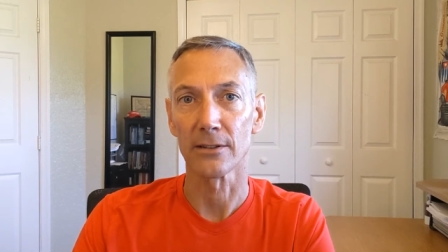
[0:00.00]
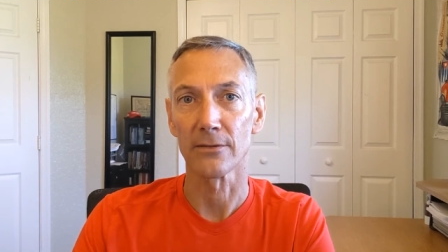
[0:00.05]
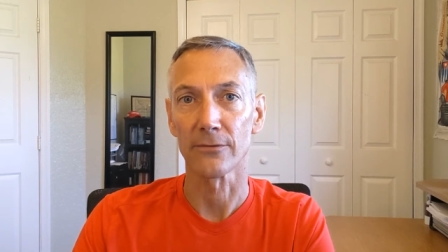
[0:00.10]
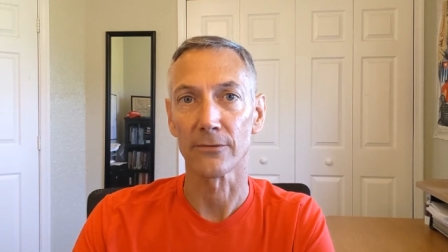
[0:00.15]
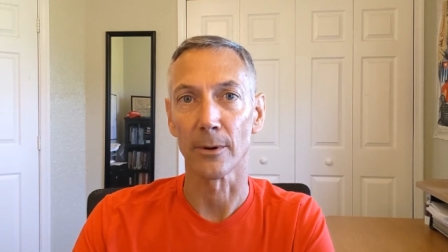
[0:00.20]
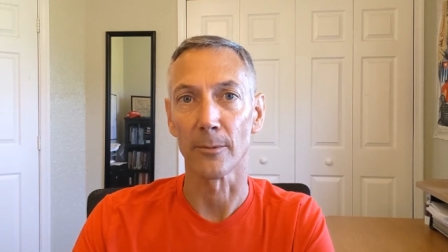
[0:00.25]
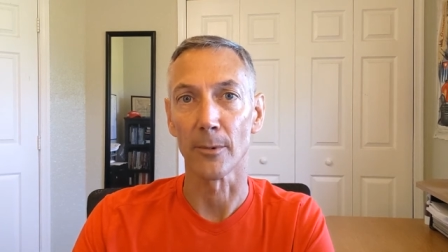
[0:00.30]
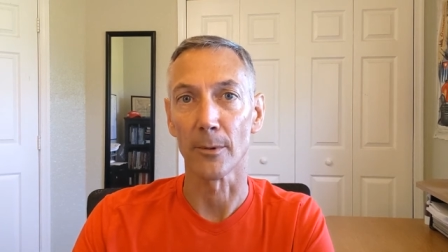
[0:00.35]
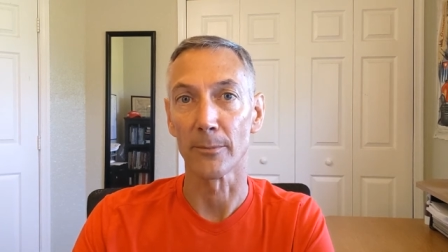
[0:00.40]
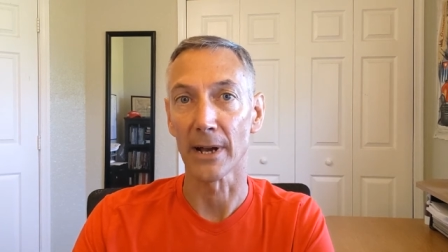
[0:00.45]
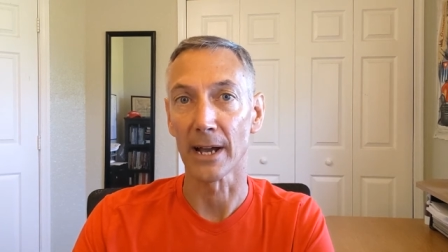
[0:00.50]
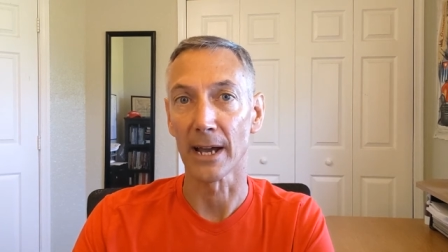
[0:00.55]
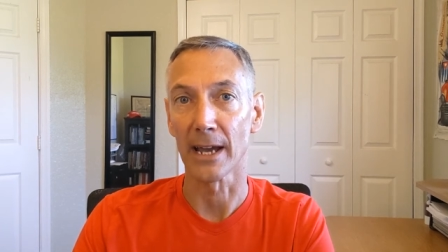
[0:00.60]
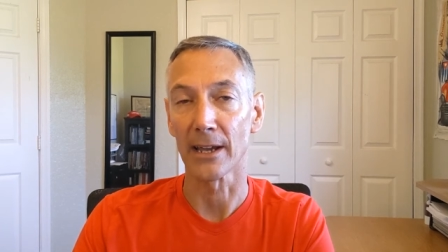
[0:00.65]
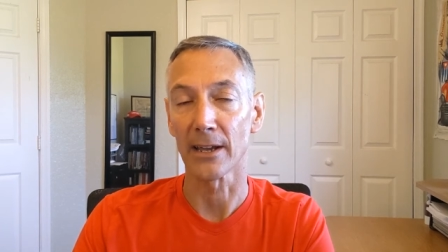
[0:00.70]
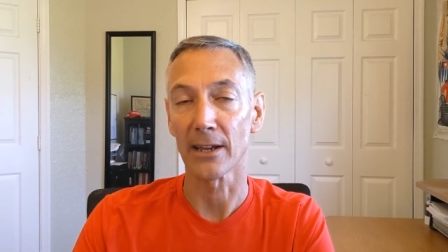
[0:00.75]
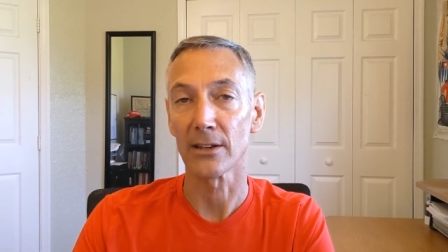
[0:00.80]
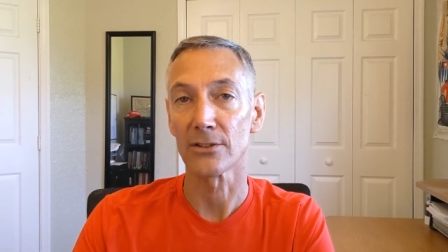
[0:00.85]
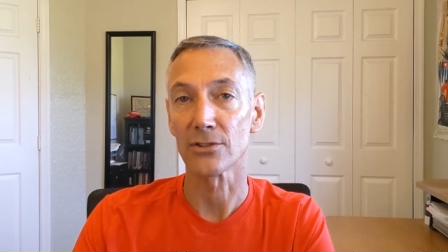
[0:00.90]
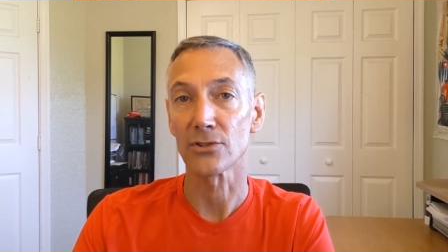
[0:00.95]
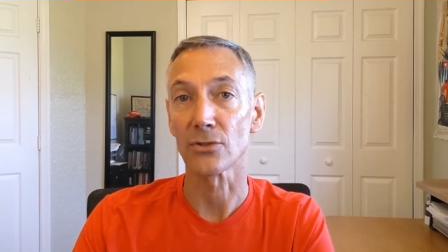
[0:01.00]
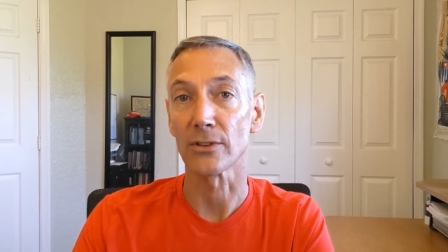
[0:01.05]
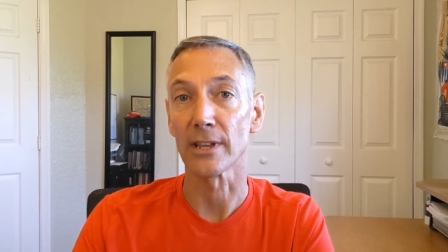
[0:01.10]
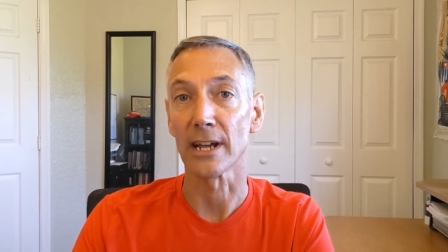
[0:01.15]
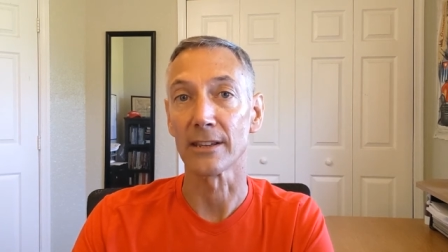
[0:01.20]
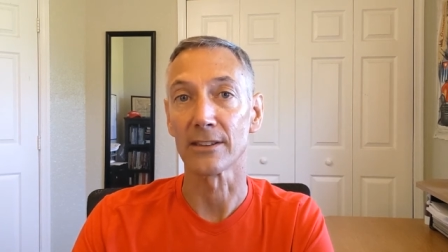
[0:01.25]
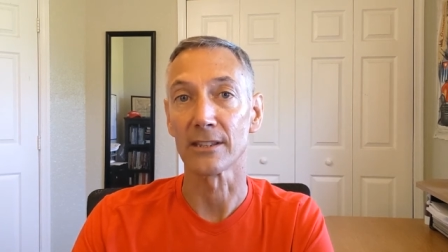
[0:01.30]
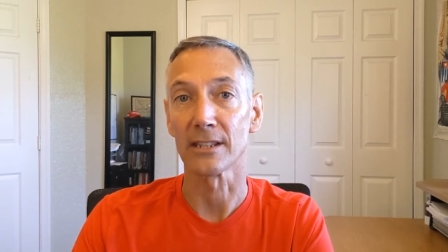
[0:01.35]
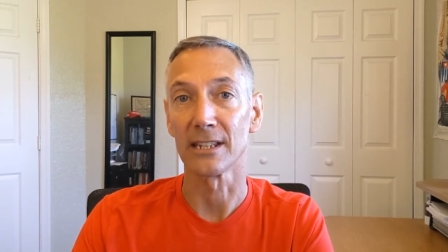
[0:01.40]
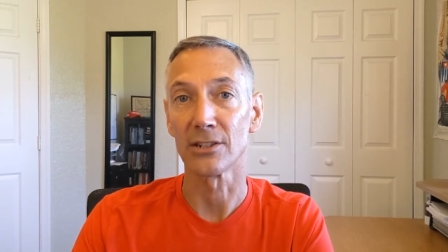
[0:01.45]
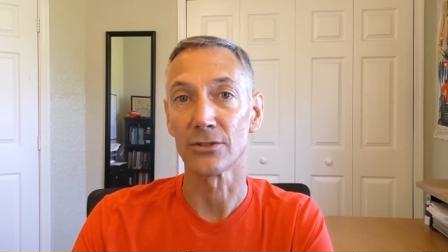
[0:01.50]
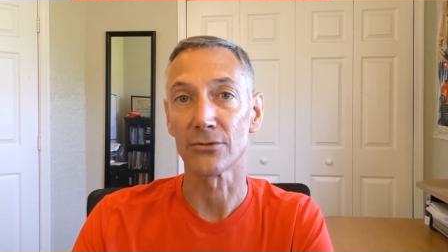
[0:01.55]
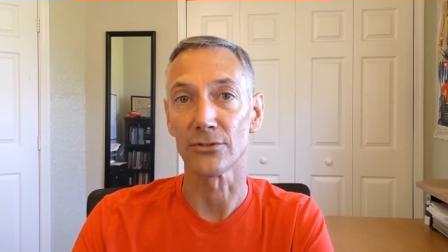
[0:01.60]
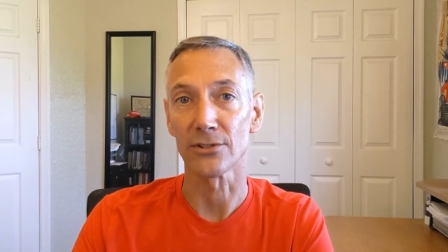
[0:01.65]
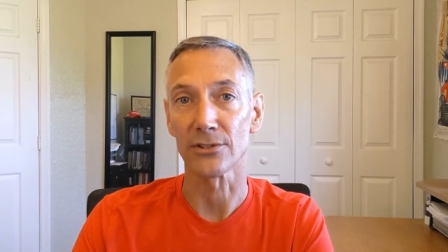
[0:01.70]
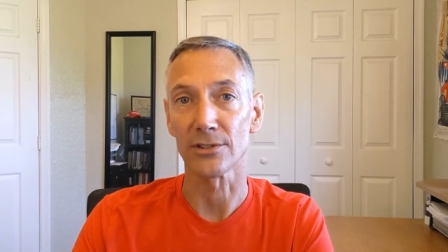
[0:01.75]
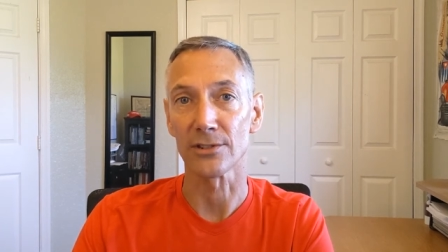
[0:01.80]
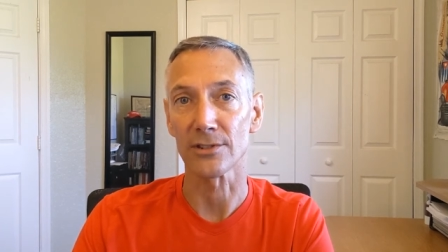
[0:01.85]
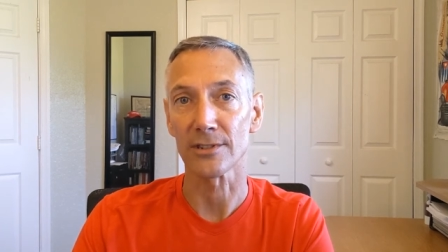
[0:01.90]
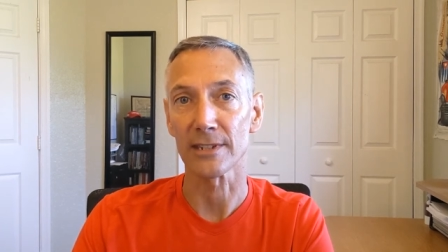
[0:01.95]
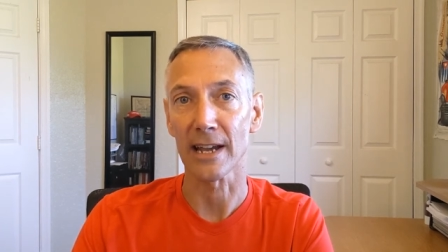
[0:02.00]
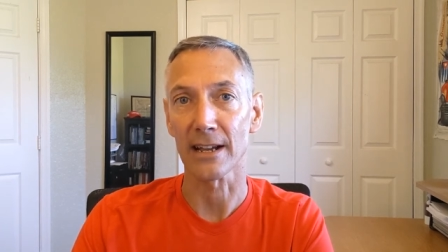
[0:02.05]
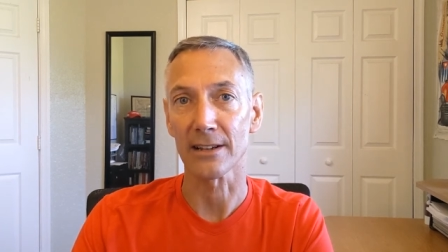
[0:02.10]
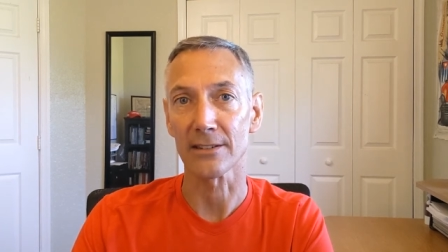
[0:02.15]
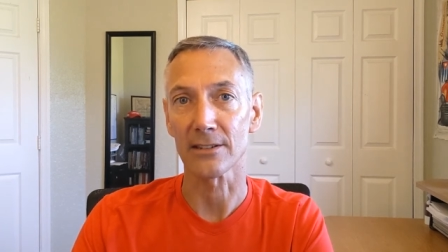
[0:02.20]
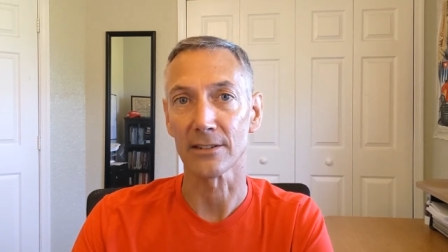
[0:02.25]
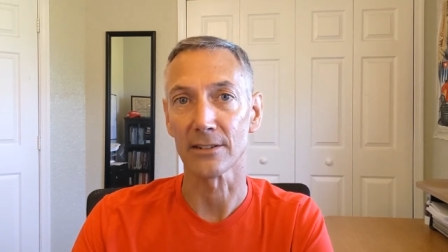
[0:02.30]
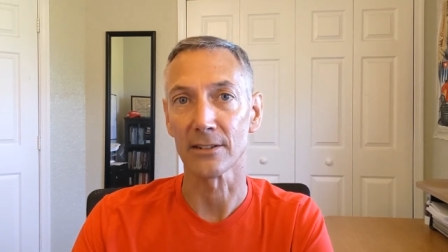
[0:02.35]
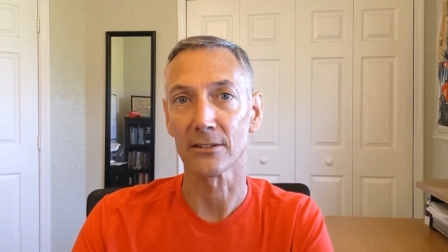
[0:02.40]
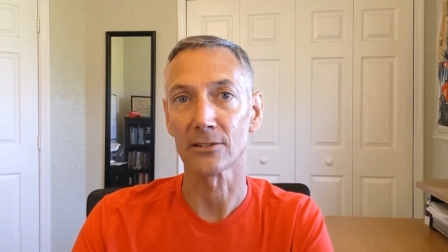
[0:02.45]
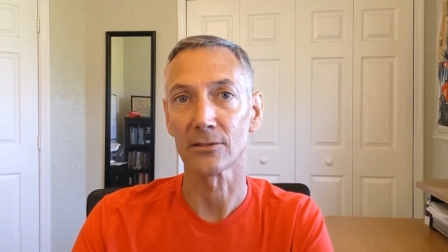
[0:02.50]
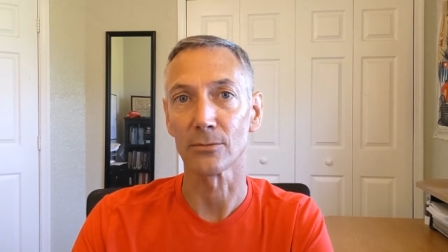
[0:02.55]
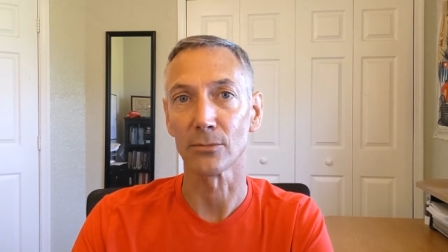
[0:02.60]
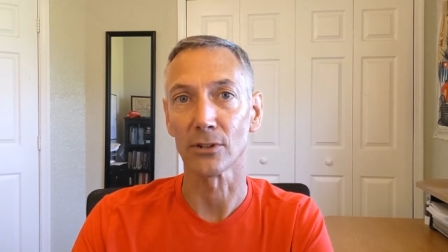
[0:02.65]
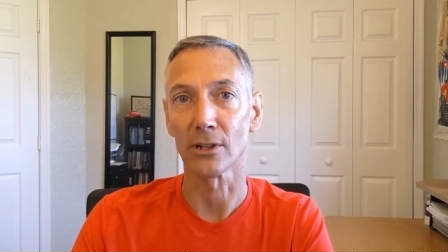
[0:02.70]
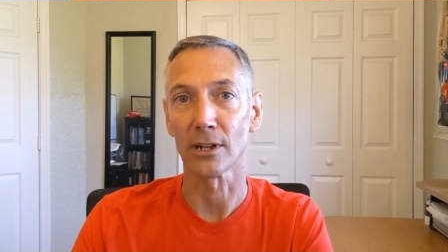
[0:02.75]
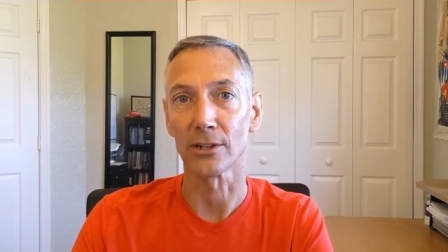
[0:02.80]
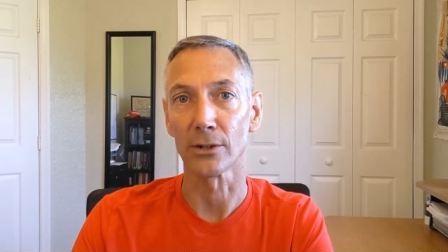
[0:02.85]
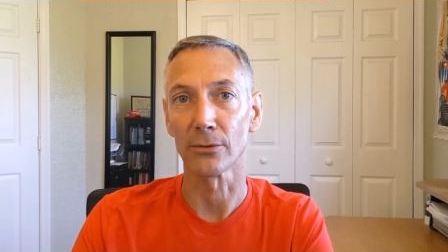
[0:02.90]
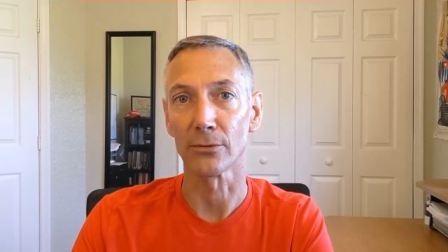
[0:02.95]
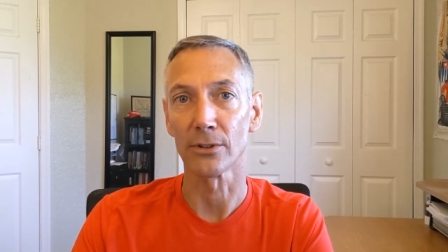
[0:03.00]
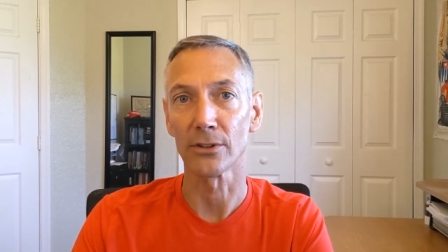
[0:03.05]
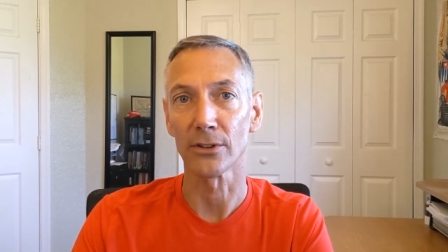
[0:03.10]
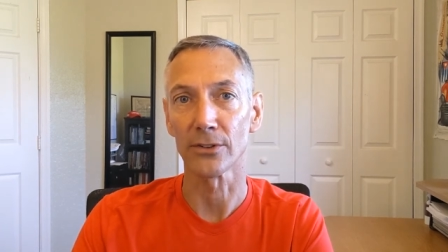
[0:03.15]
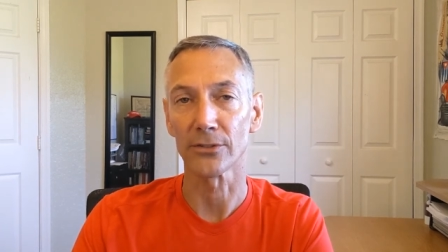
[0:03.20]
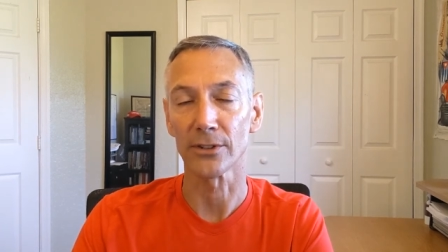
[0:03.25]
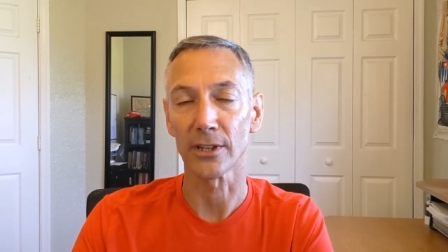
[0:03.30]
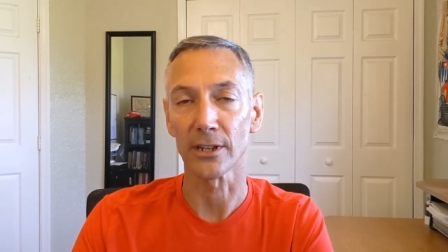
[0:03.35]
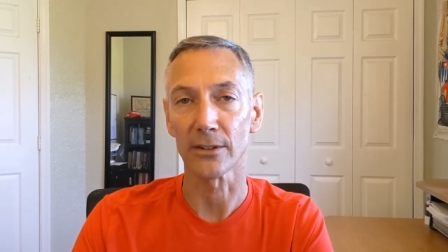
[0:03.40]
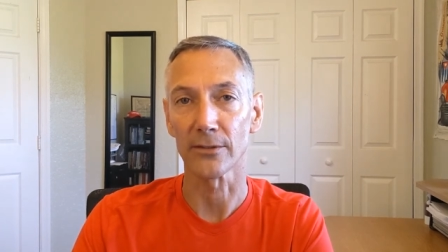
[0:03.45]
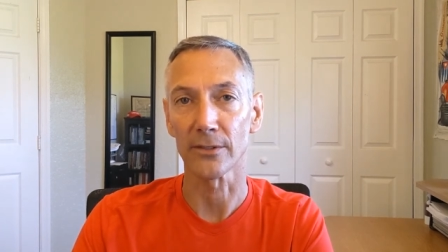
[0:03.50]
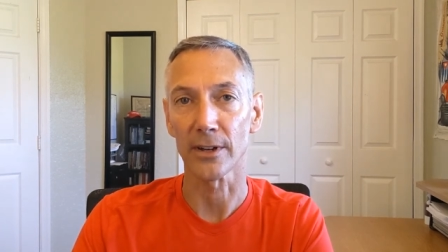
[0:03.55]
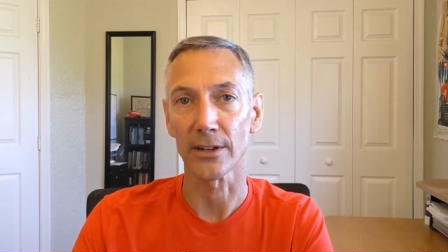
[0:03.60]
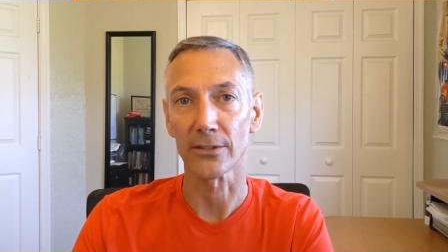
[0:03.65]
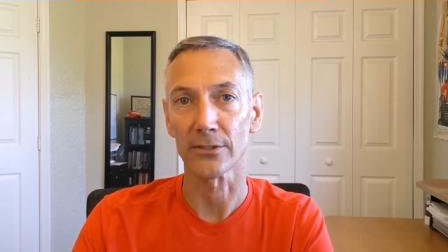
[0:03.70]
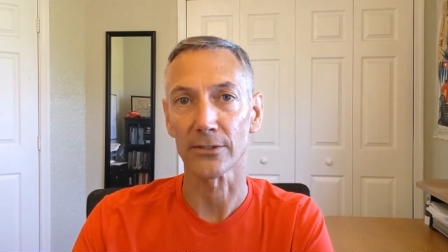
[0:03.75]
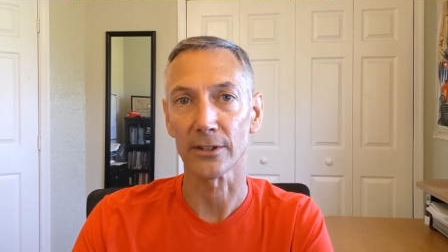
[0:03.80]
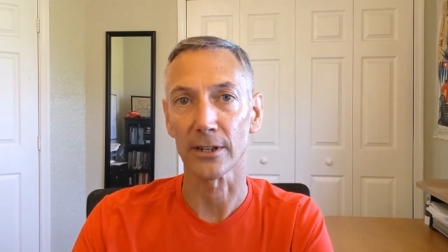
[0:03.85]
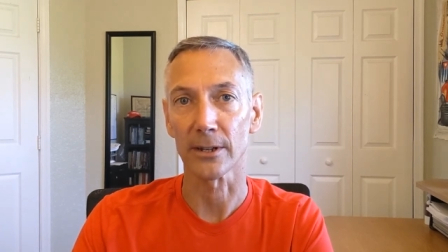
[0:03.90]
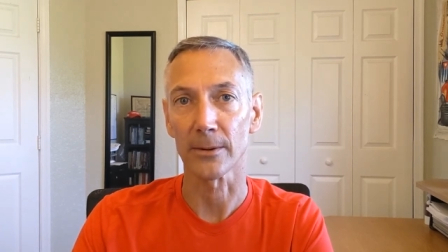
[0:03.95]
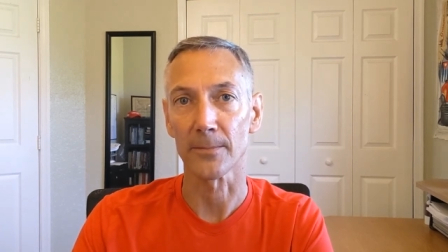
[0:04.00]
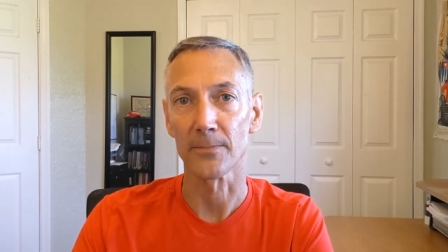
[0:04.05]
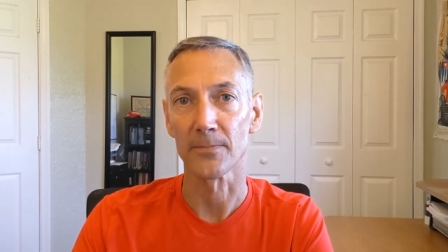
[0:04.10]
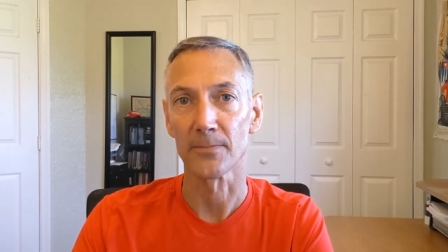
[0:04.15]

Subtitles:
from a bank so that the interest is tax deductible on your real estate investing.